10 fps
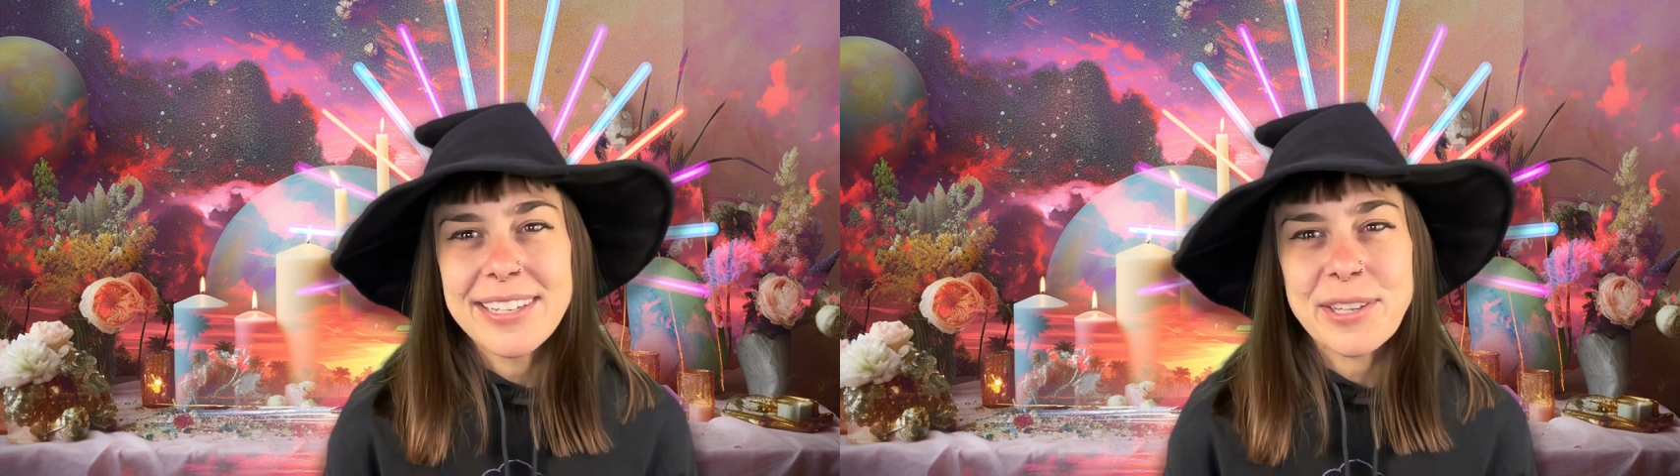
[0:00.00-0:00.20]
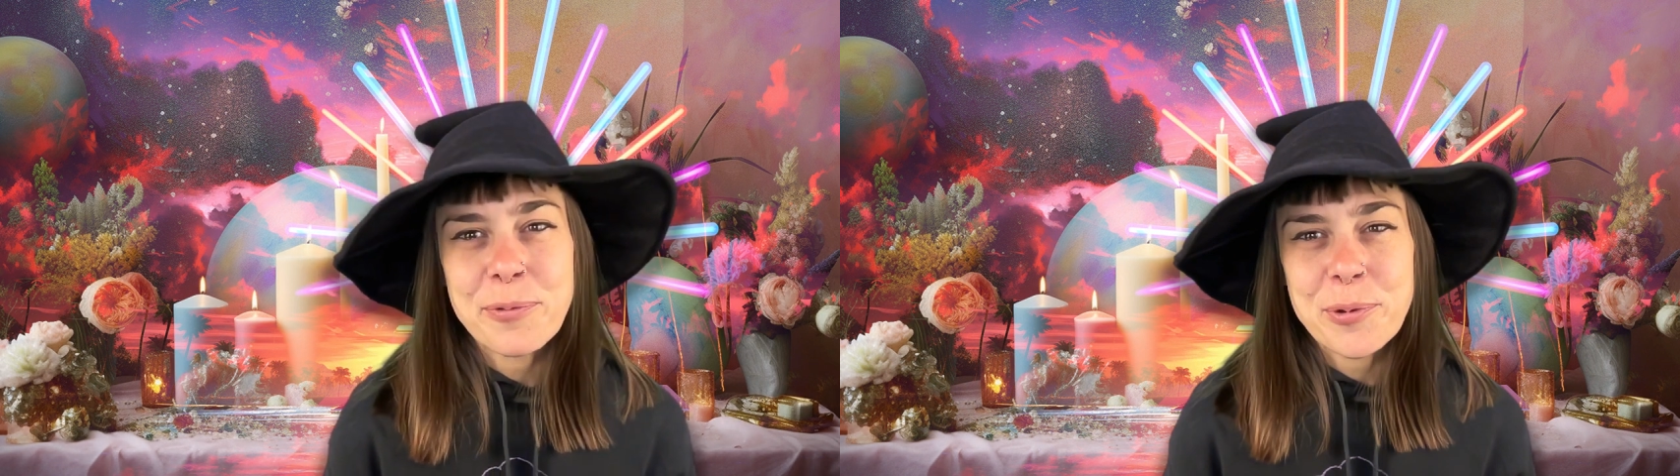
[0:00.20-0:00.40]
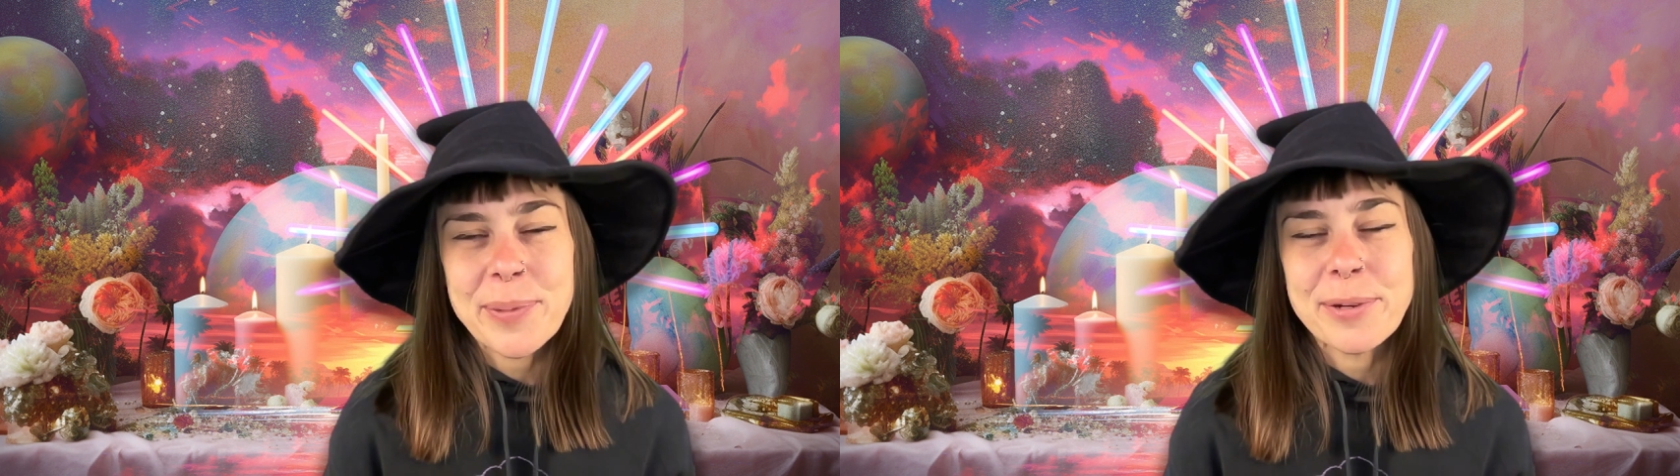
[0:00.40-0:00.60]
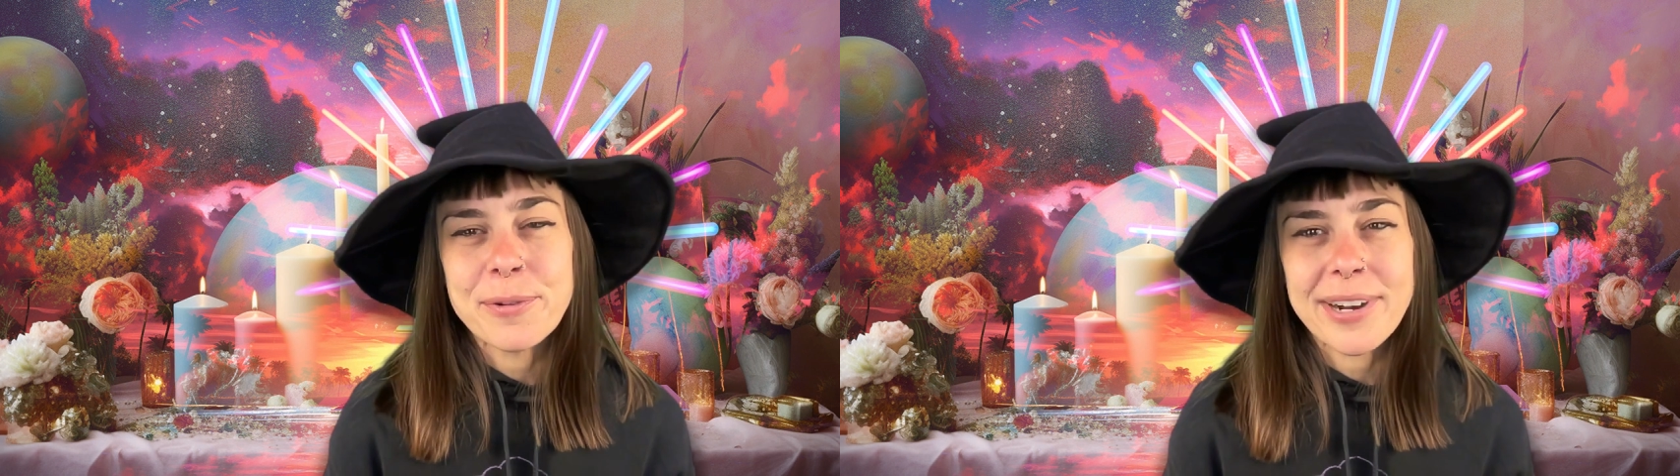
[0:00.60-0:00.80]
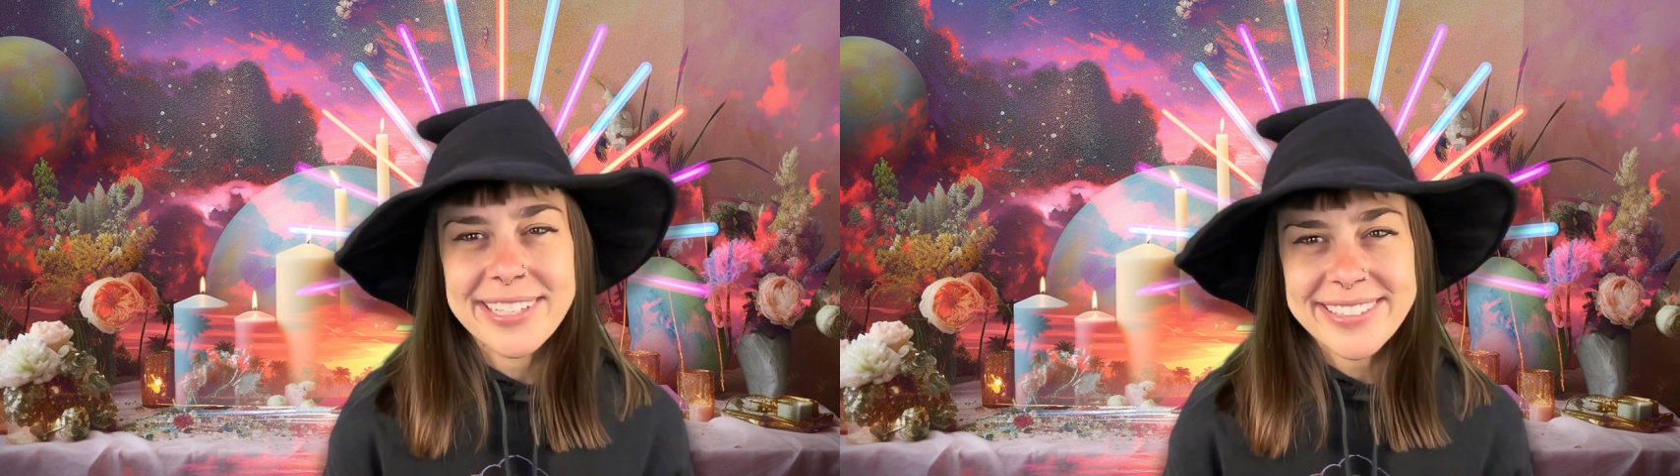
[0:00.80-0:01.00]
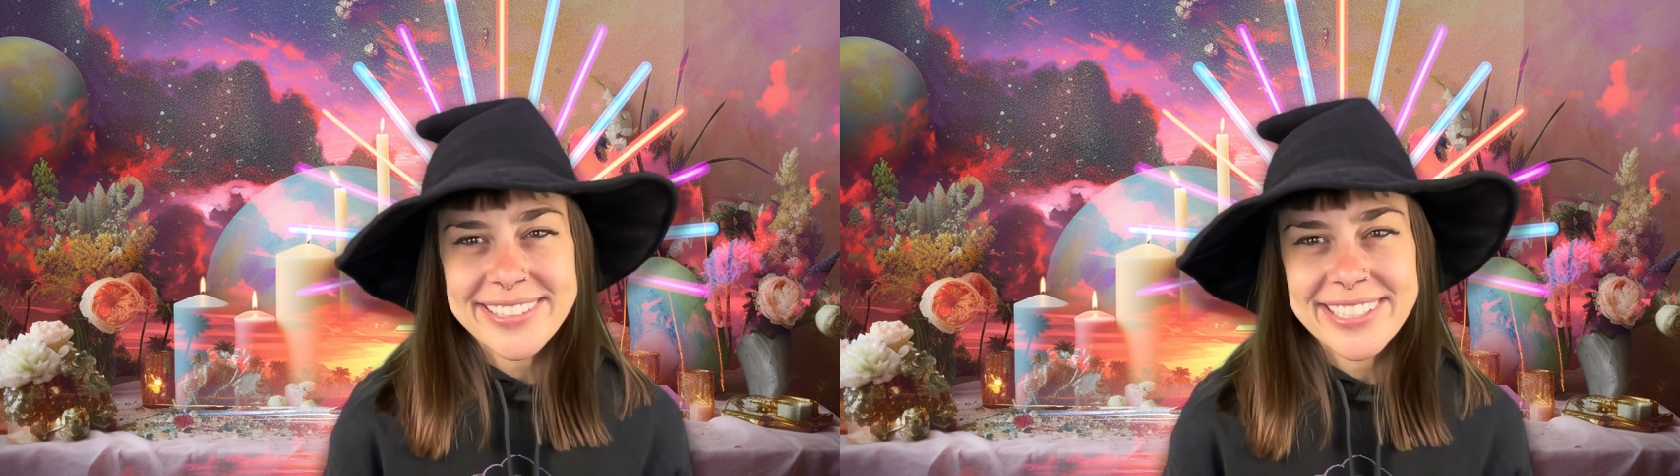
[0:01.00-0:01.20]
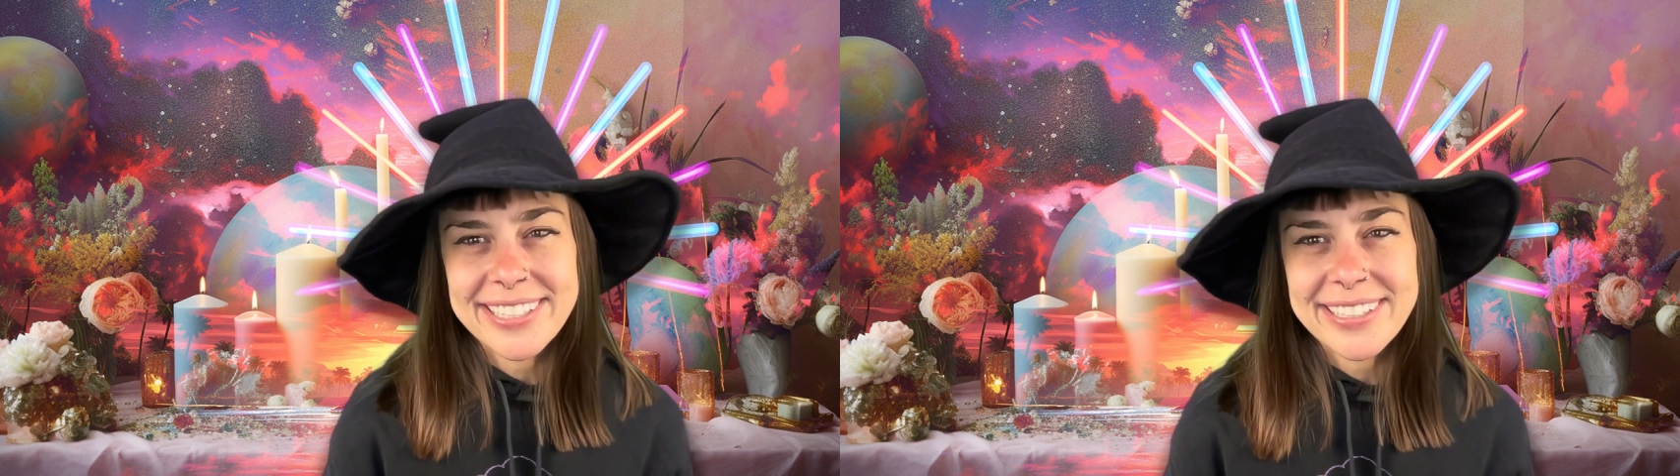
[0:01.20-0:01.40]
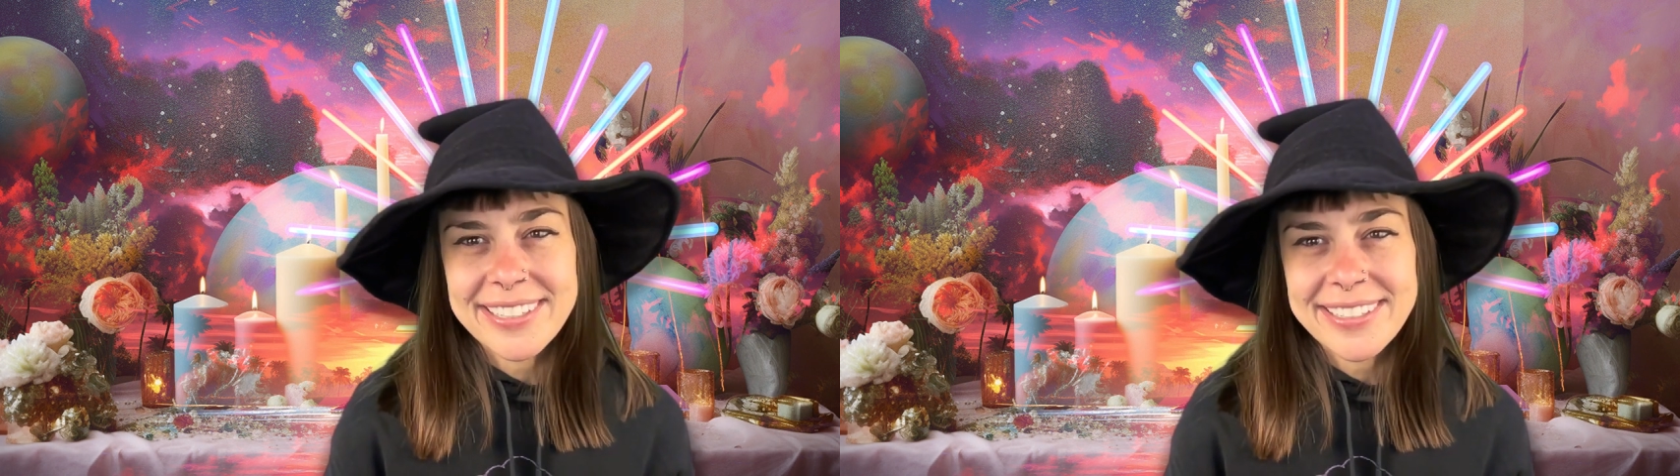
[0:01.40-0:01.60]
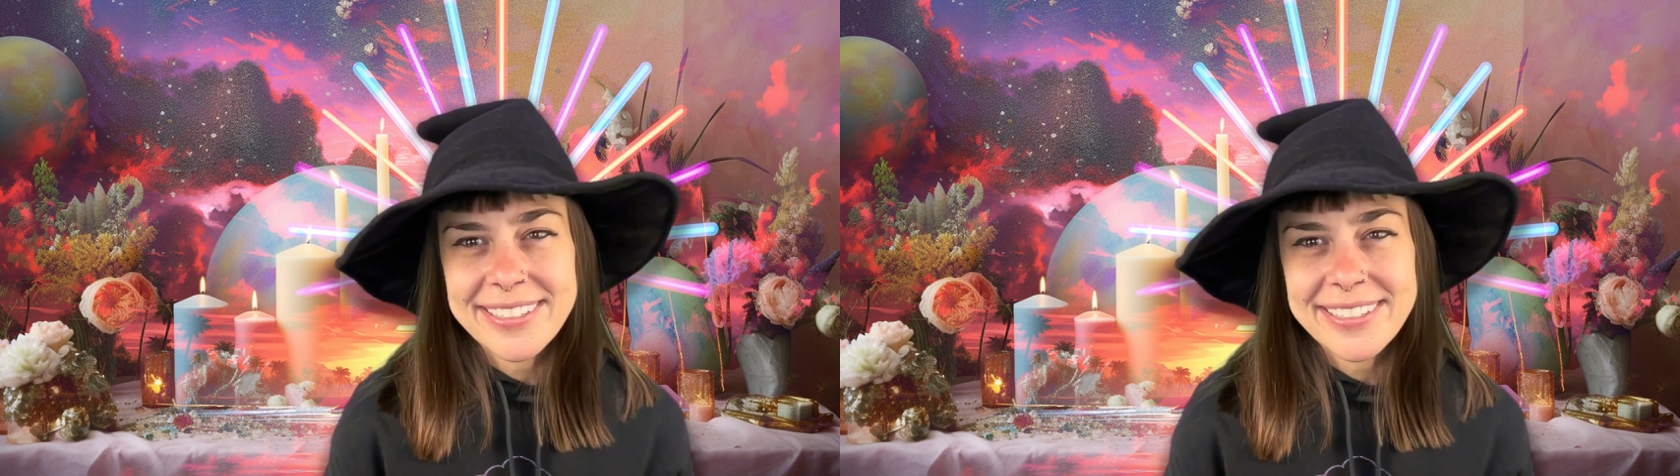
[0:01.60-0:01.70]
You will be resting